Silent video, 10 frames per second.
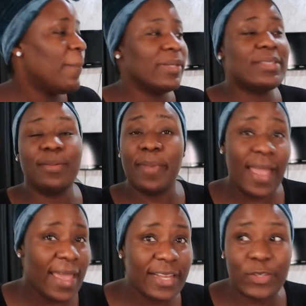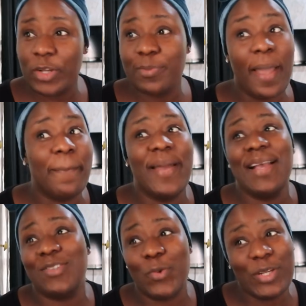but in my head, she was my
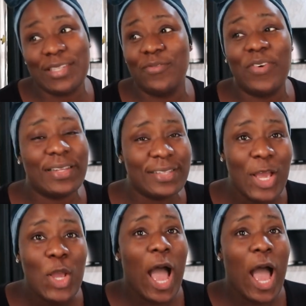best, she was, in fact,